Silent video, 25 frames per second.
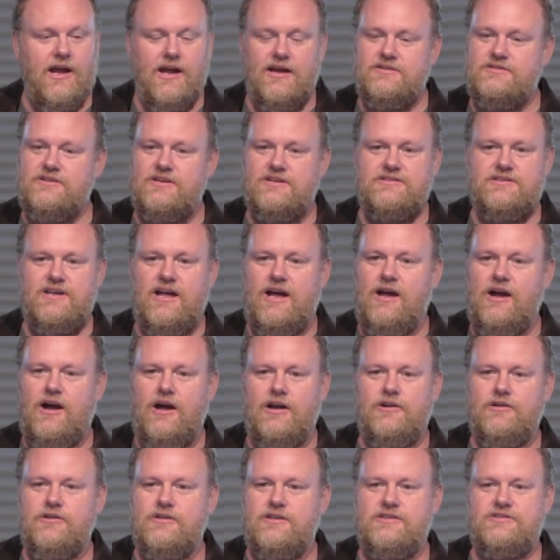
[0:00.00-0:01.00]
he says, It's not
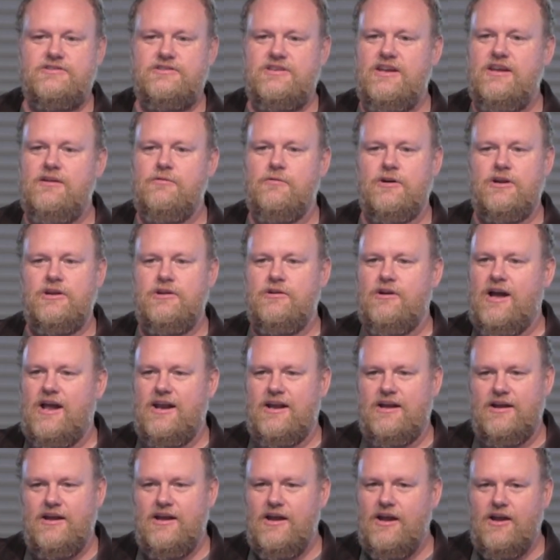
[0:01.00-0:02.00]
under the sea where you got
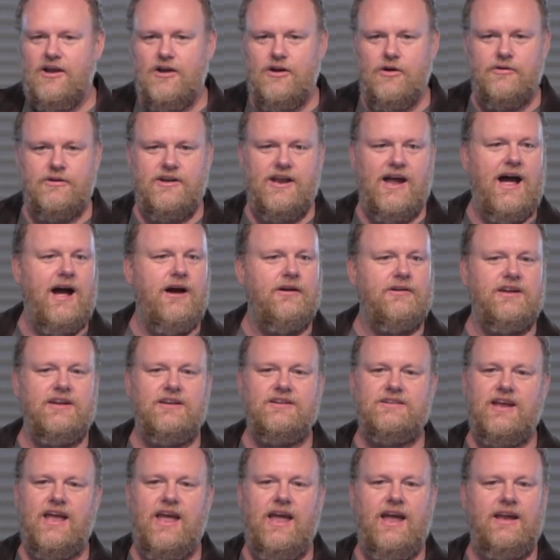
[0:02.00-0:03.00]
to go down
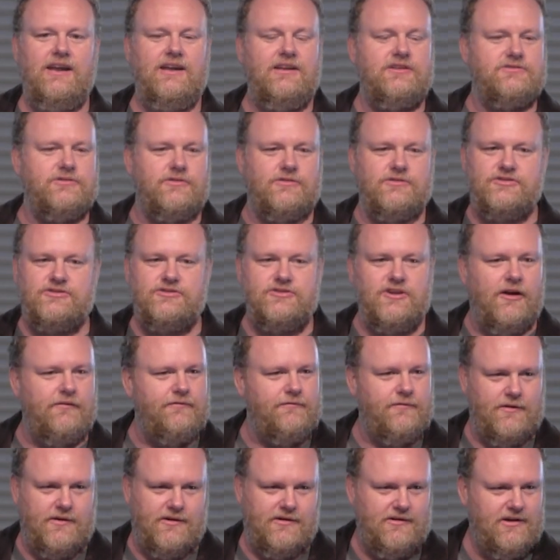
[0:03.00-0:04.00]
into Hades or
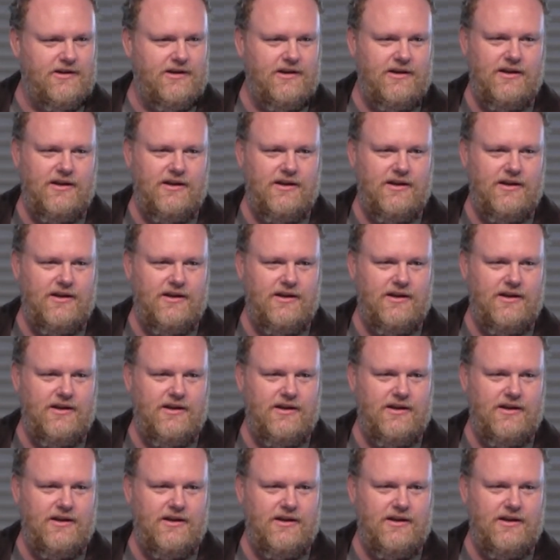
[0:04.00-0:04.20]
suffer.